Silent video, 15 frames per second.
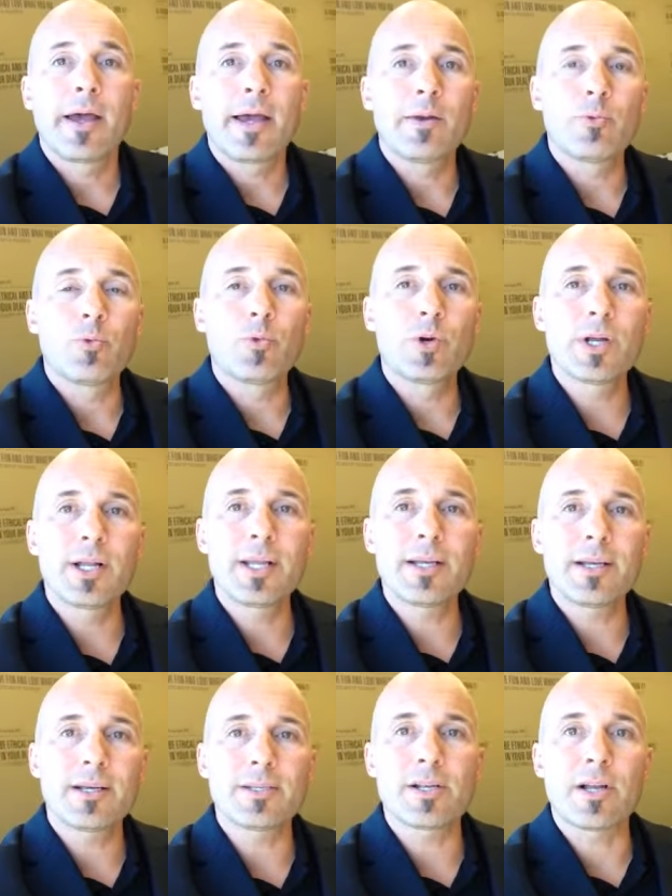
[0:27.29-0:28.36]
it really
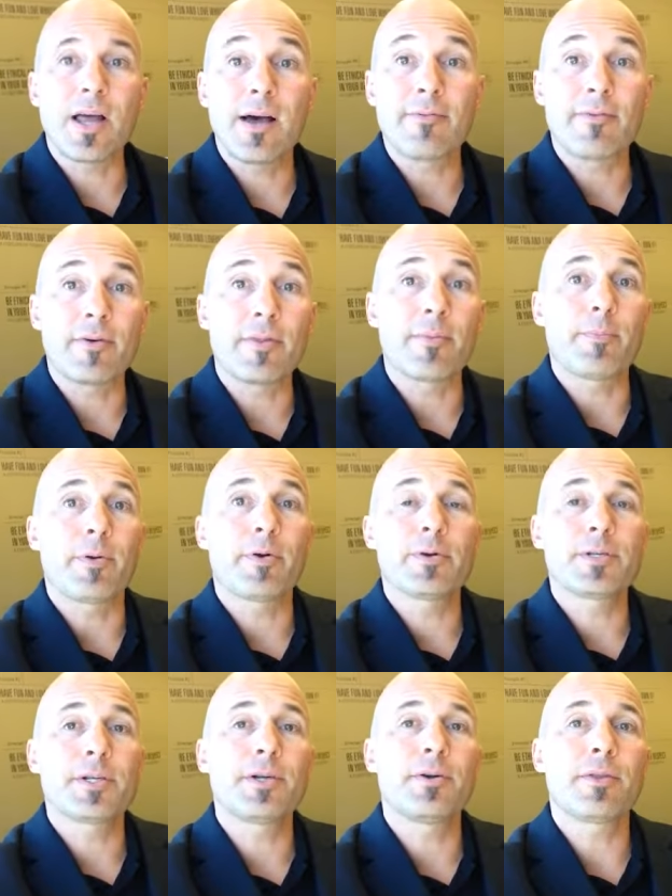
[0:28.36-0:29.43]
does a lot for the
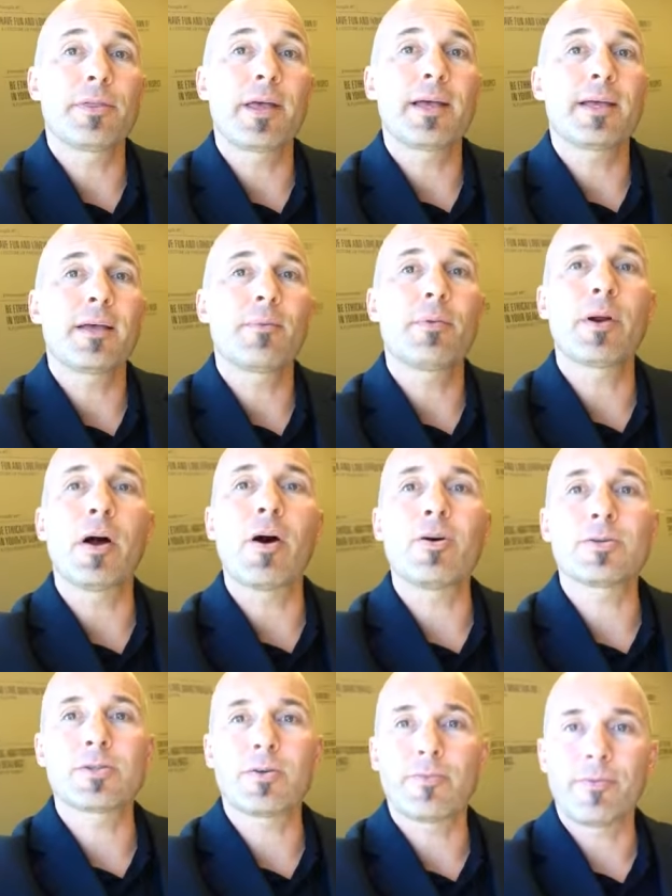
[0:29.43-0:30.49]
person you're thanking, but
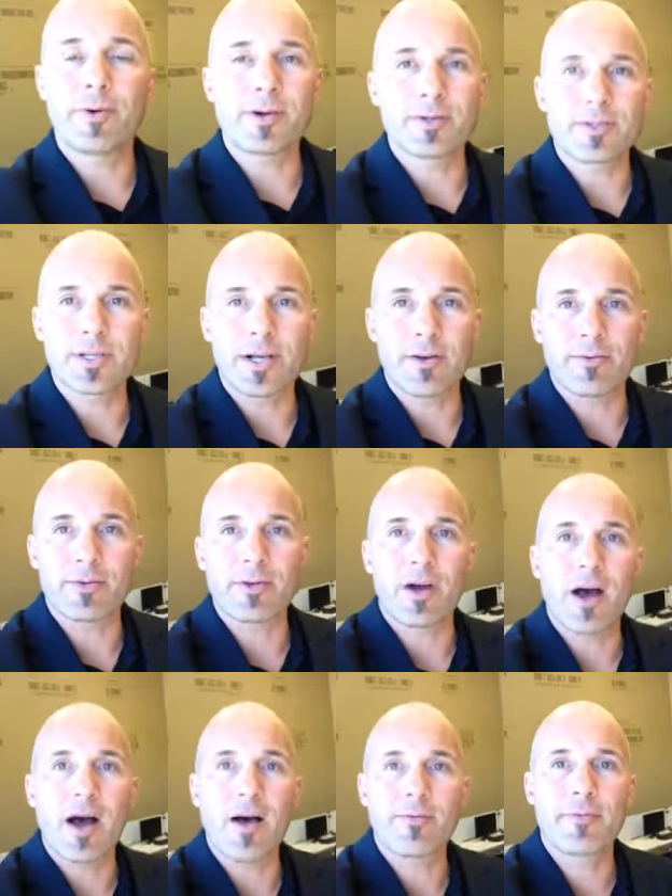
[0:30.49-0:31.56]
also for yourself to
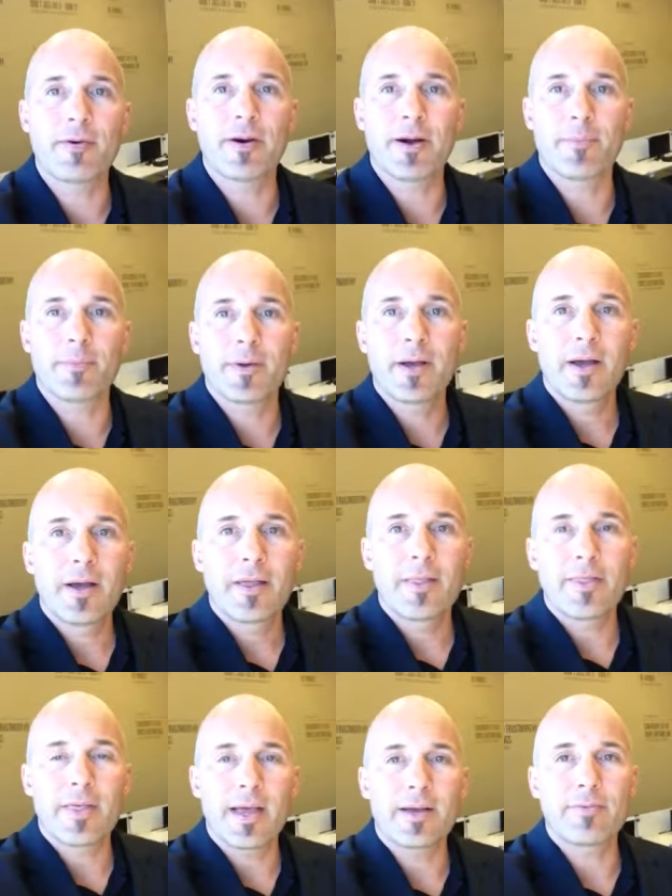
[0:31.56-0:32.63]
offer up
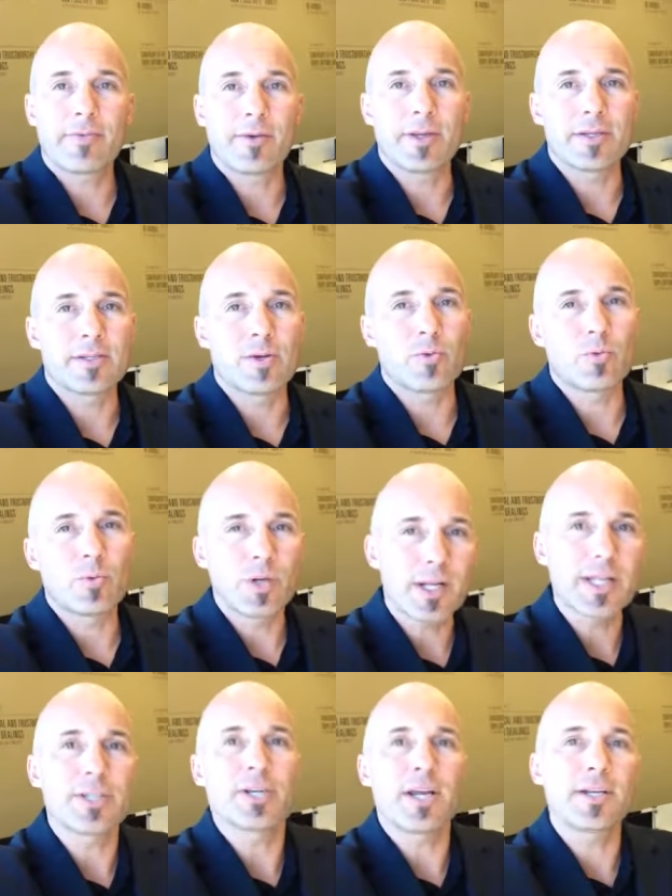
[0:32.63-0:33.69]
thankfulness. It
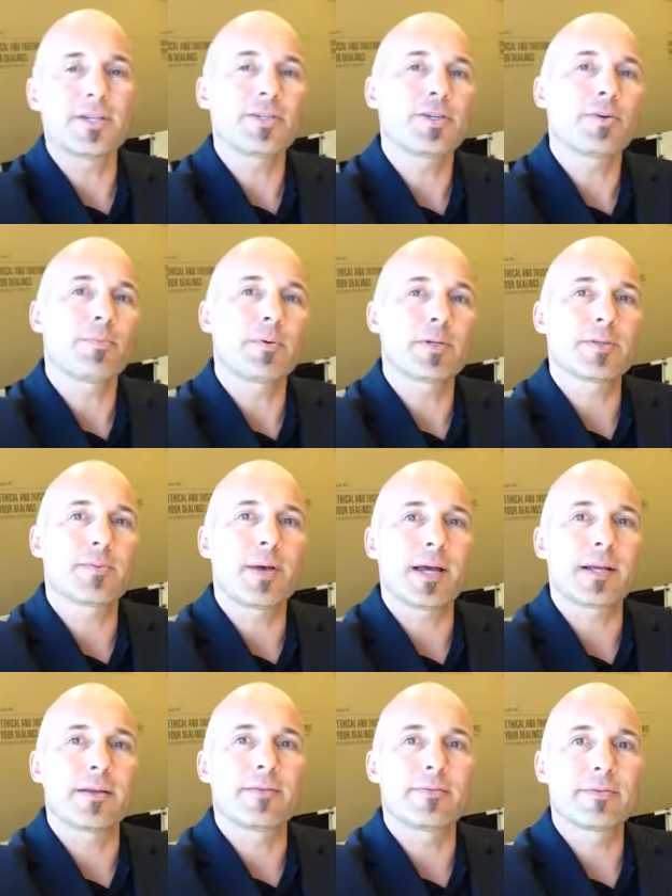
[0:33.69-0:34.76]
really changes your
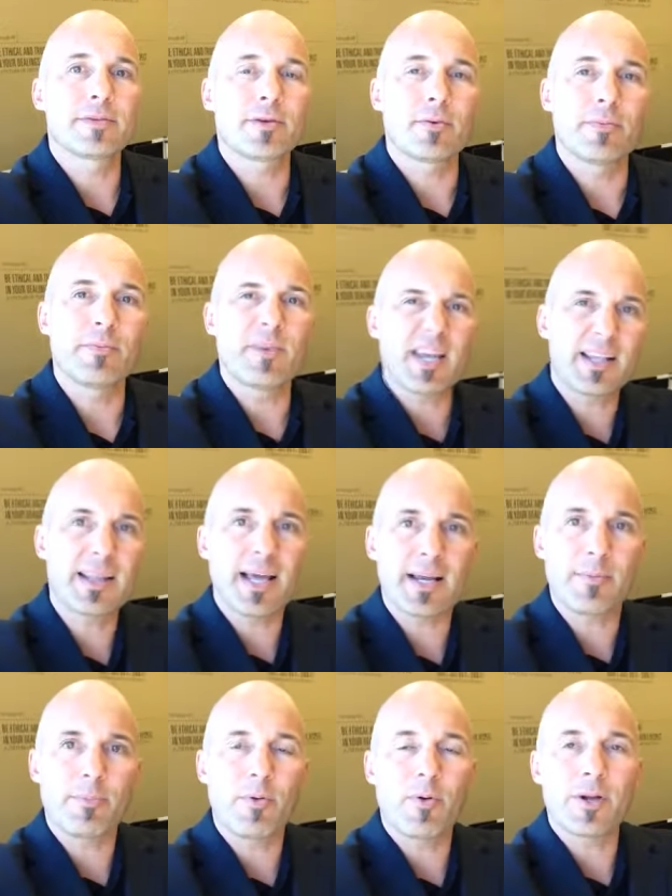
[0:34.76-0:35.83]
perspective. So make
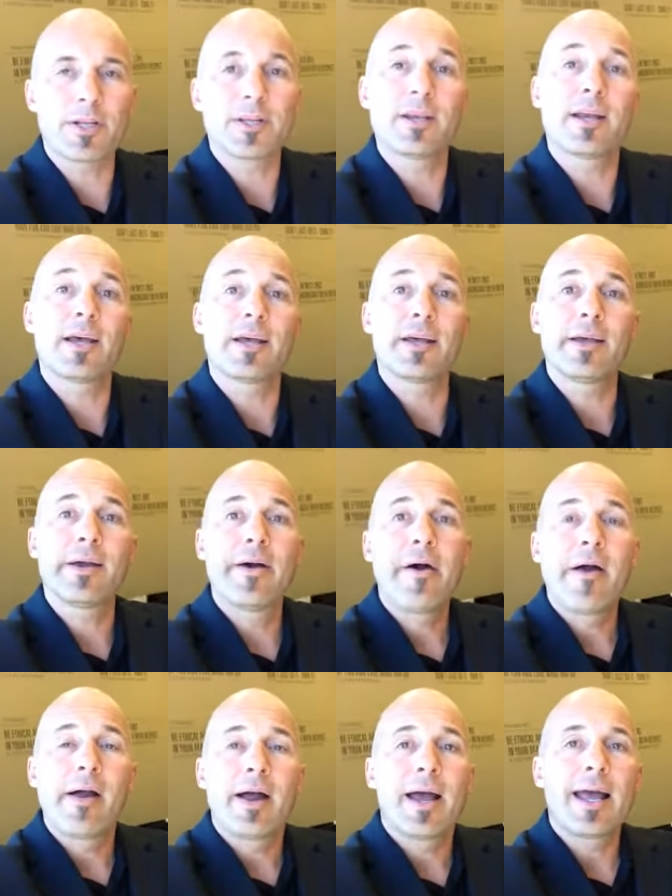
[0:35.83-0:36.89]
that a point today.
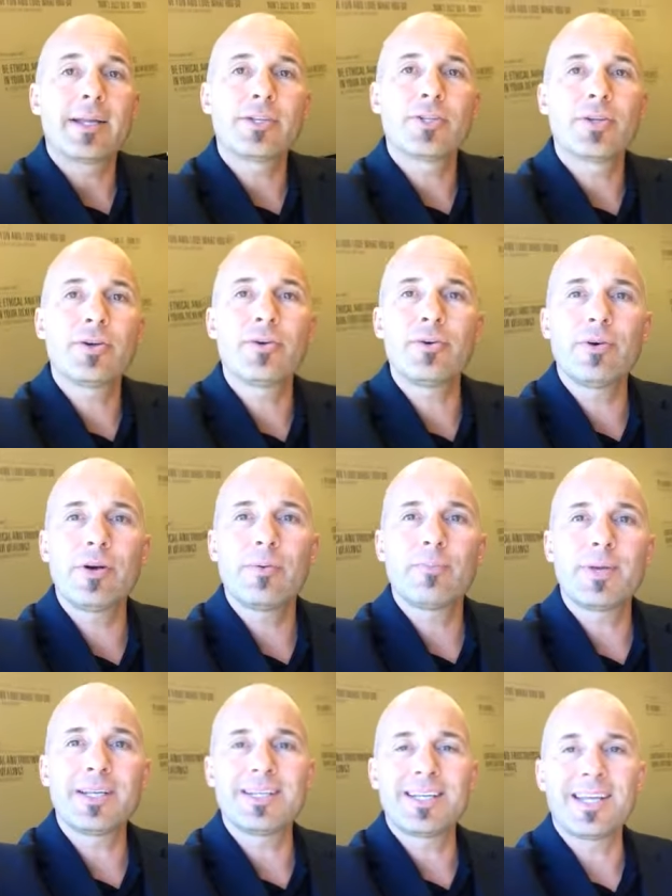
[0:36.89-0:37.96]
And two,
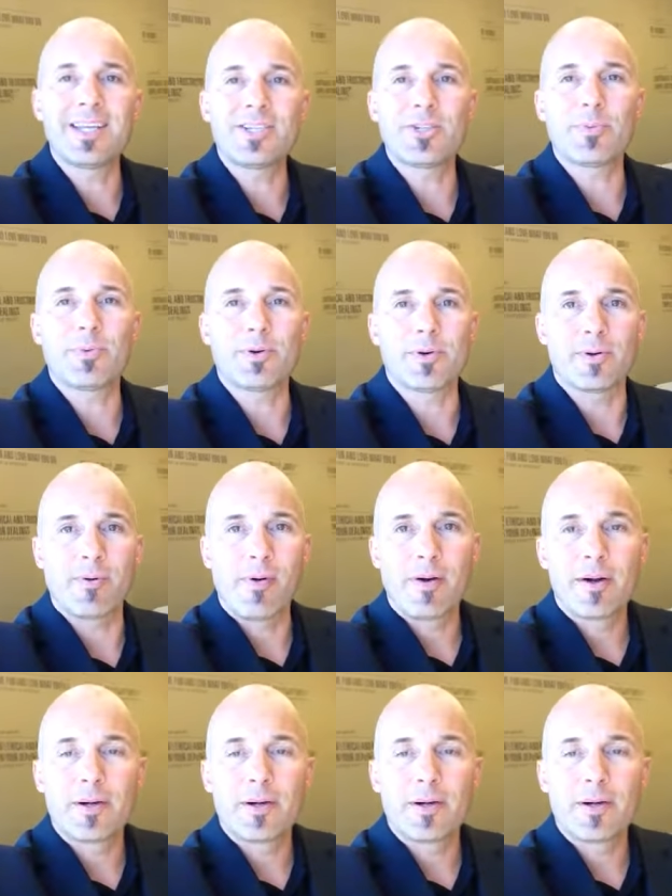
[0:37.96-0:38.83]
be teachable.